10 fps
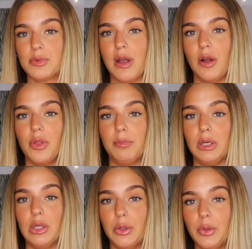as well, the
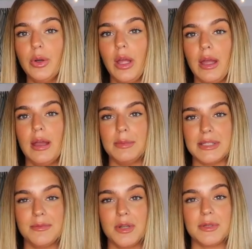blue,
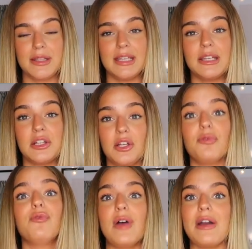but sometimes I think it can
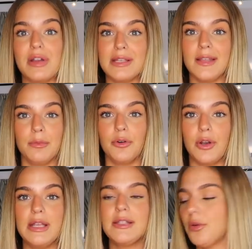look very summery,